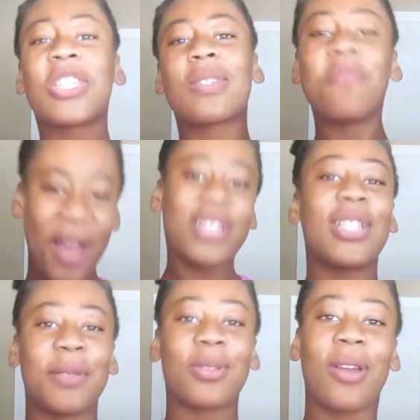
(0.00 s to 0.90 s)

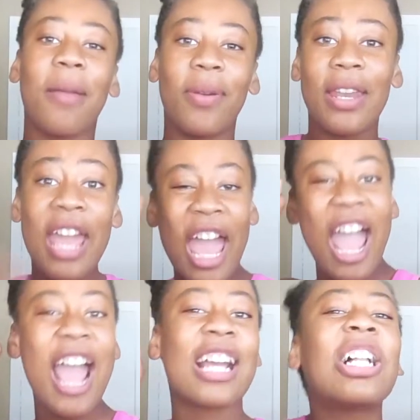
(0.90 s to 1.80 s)
smash the subscribe button,
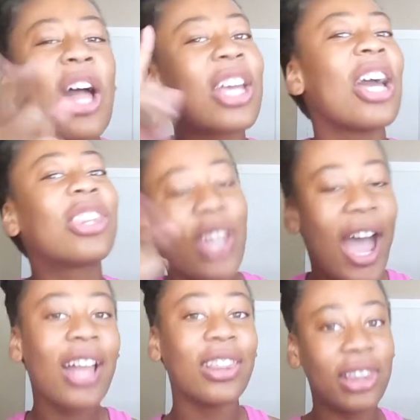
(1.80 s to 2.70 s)
and click
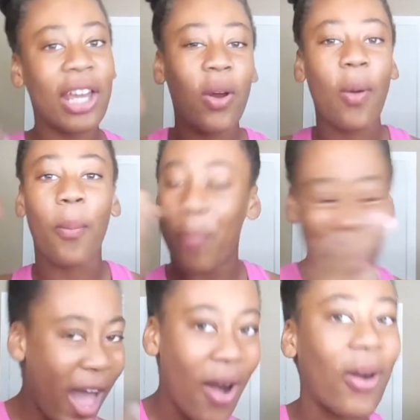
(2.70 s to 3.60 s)
that little
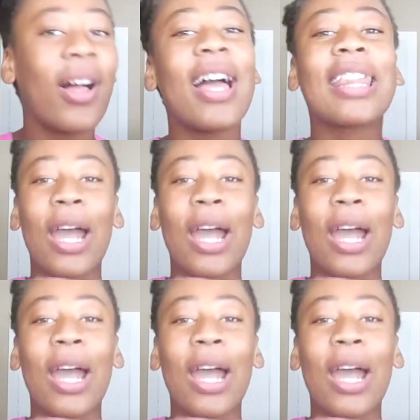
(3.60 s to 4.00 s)
bell.